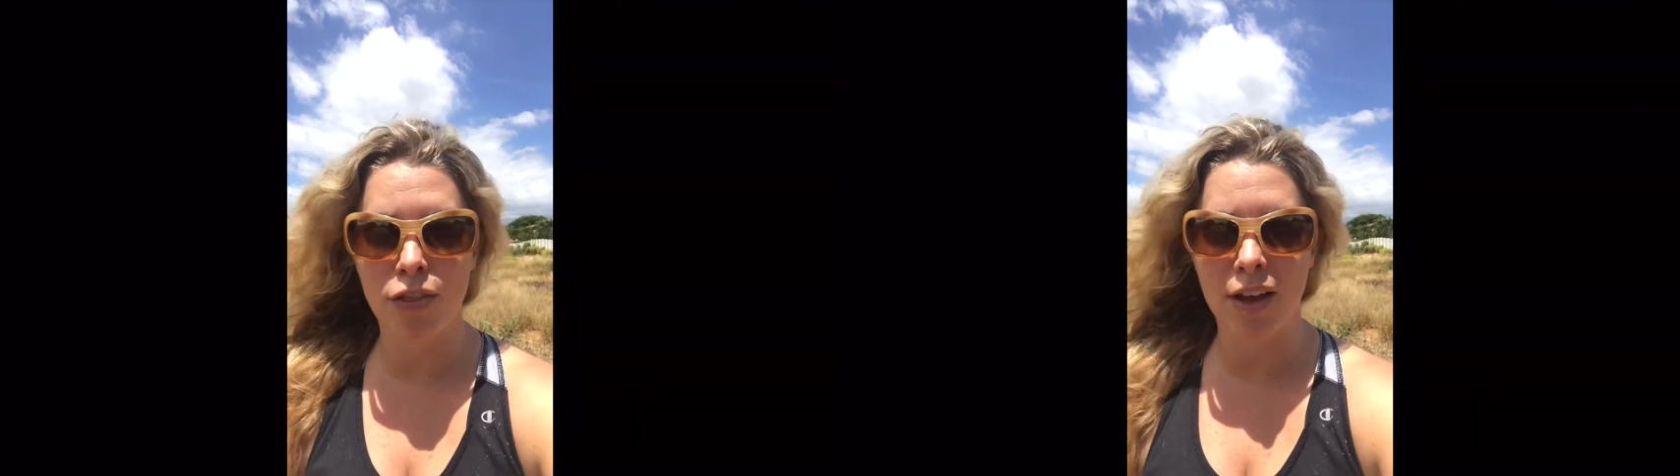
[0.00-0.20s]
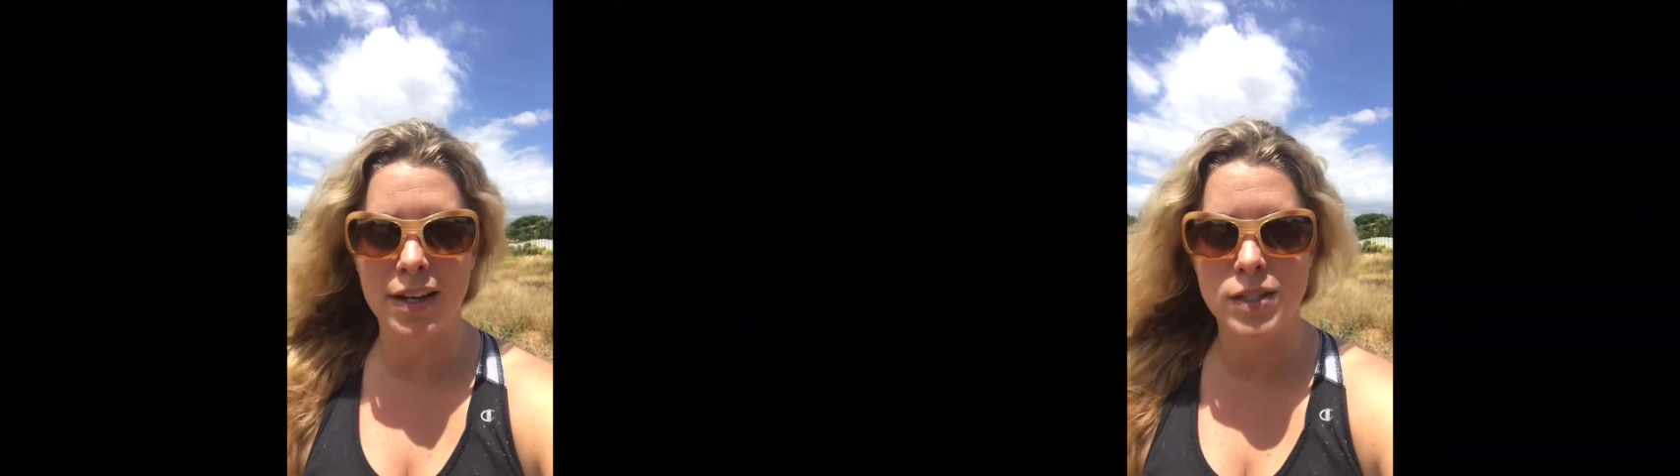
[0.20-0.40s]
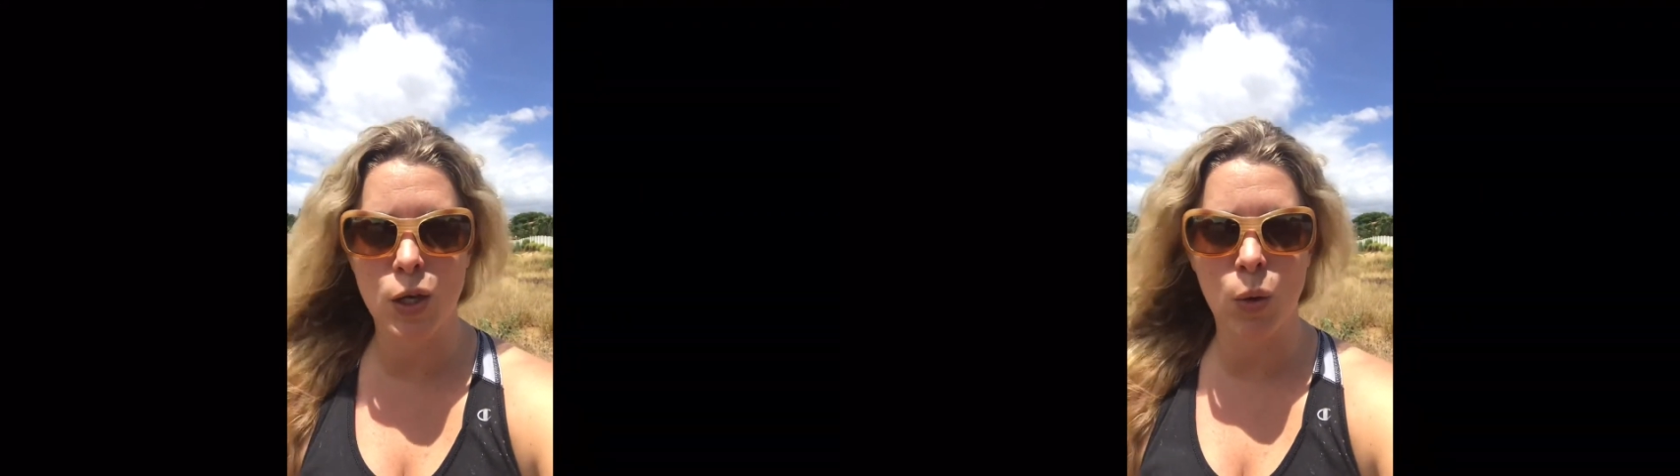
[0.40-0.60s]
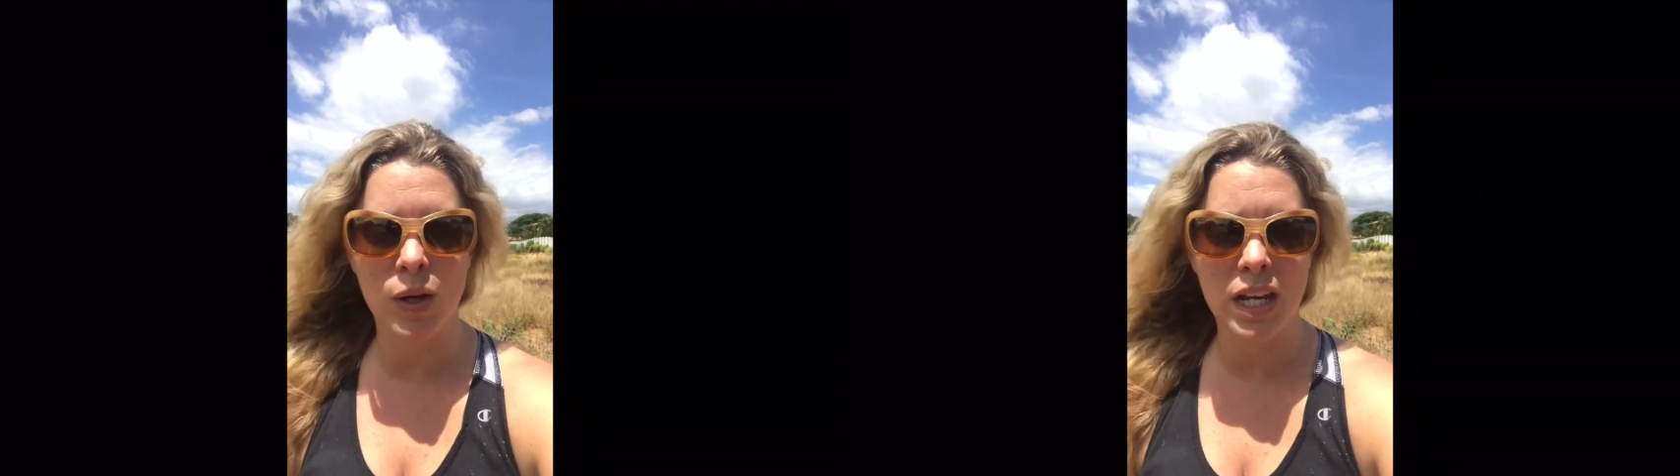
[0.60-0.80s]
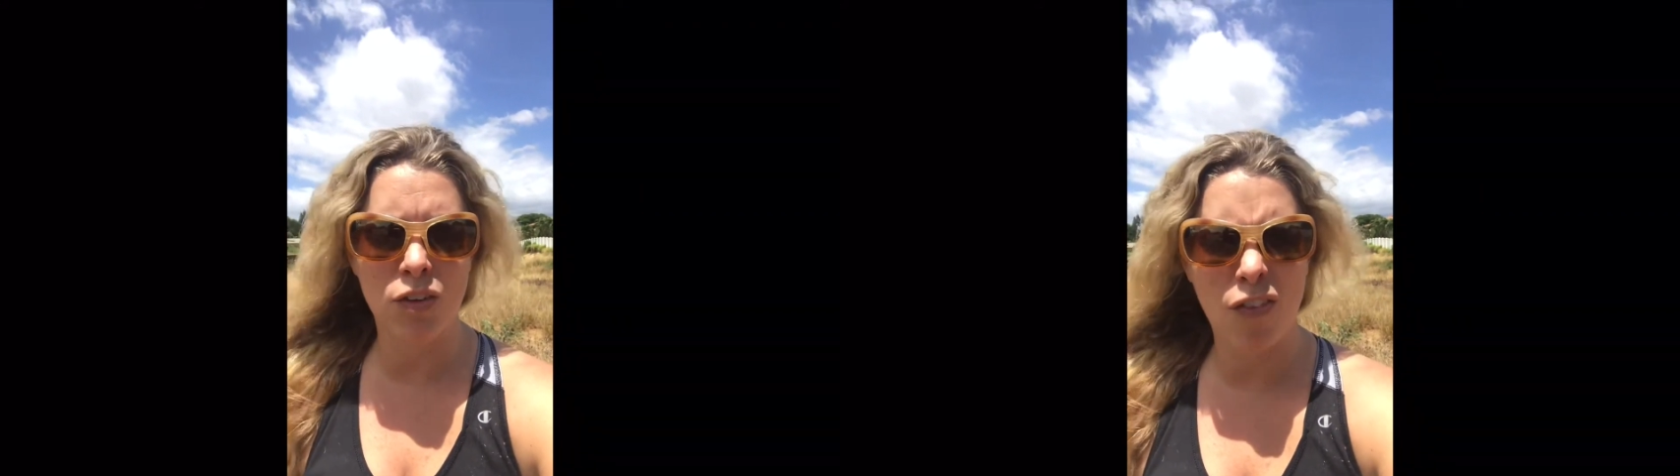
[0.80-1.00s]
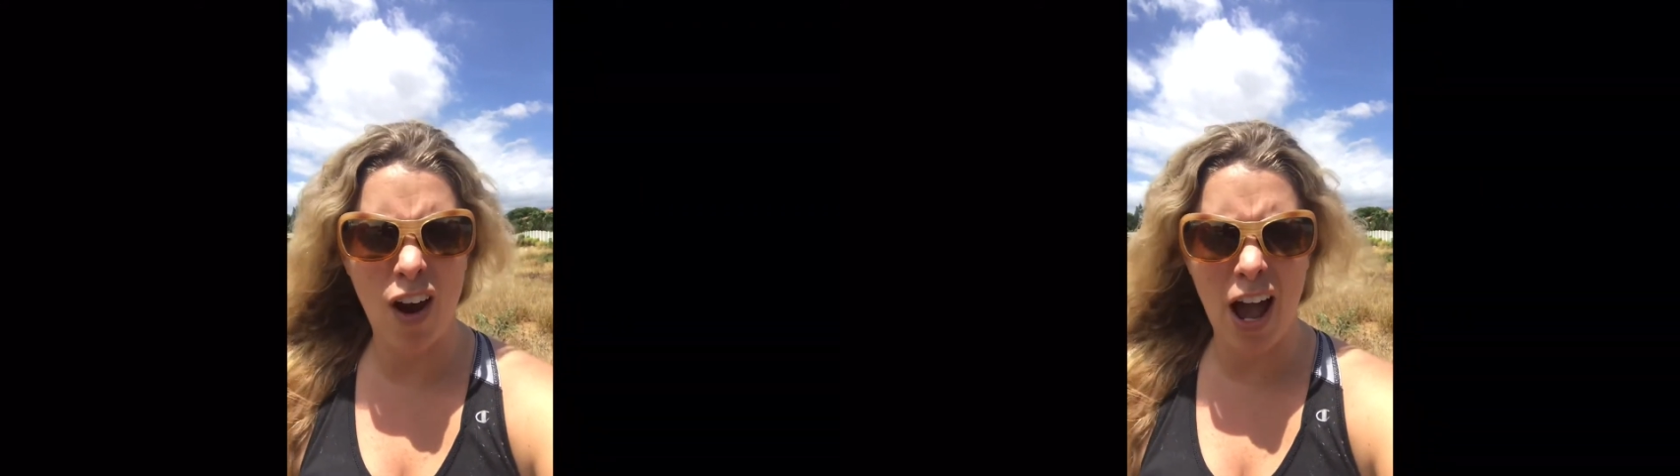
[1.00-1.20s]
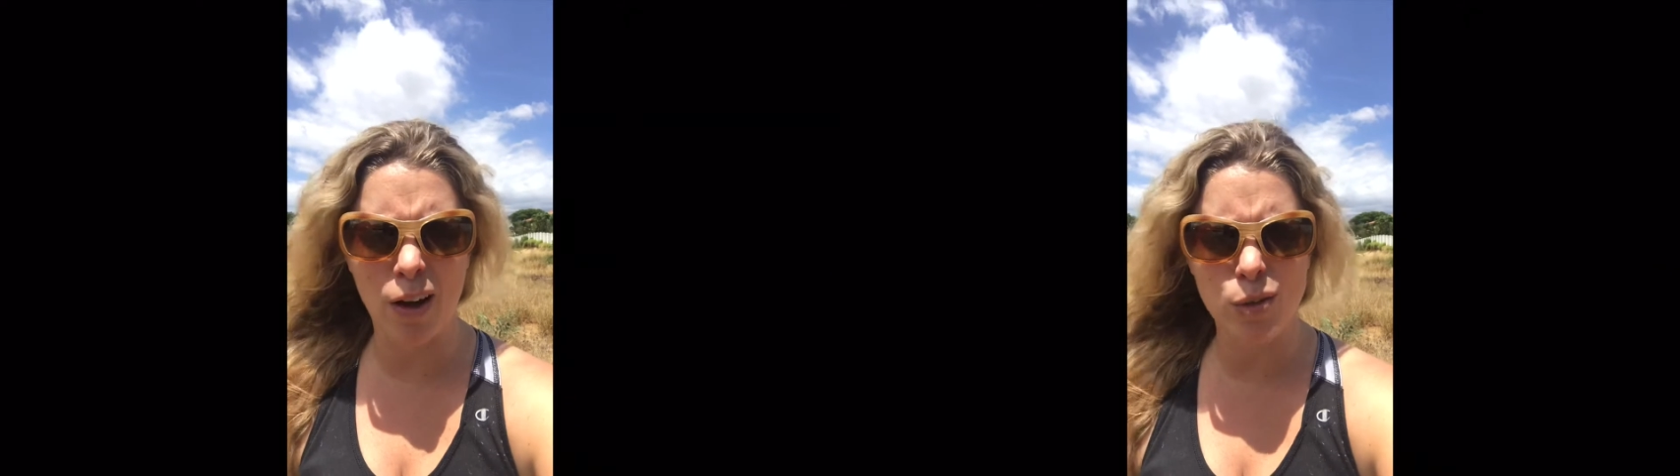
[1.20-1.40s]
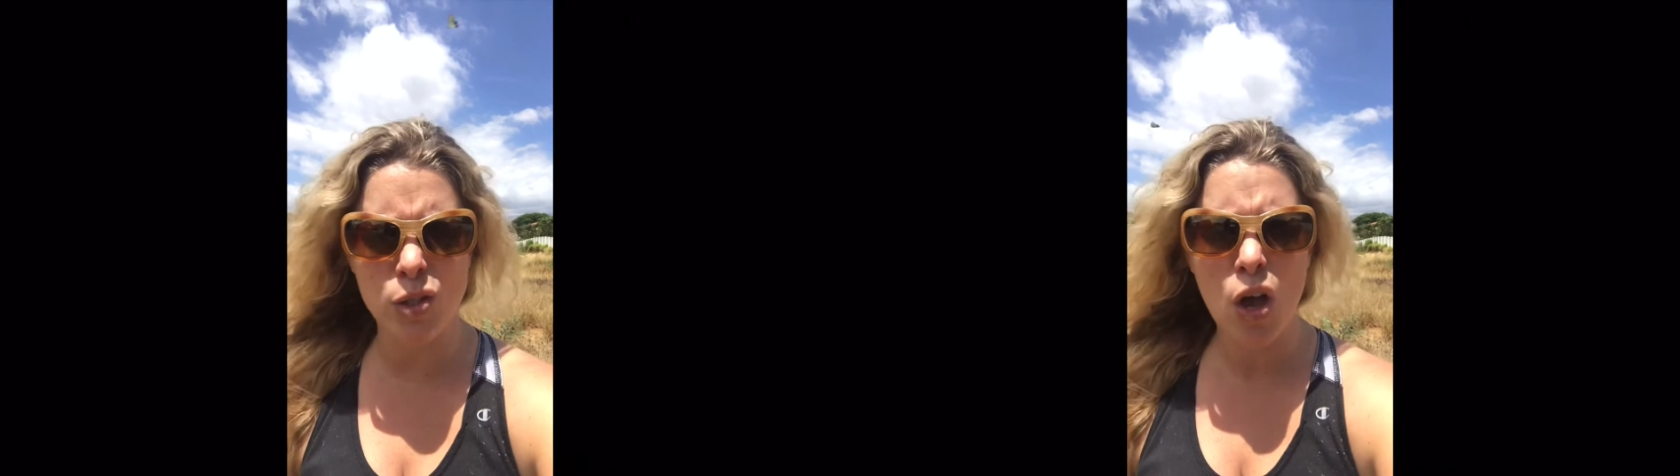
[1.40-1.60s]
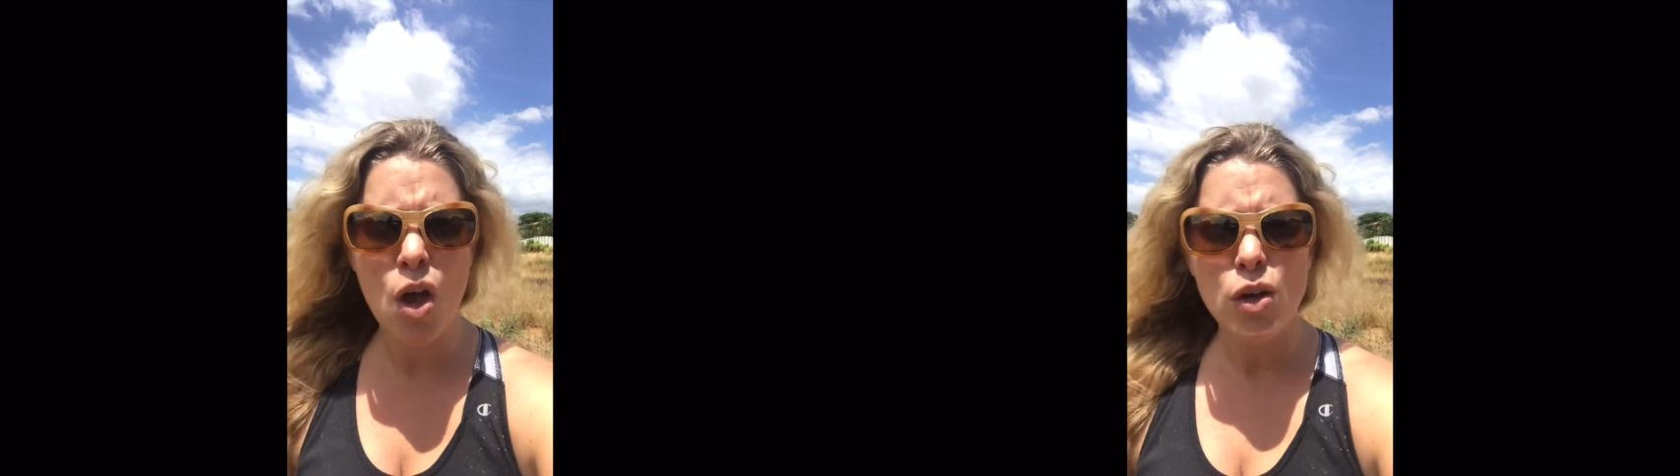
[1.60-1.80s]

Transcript: things that you would need for a house.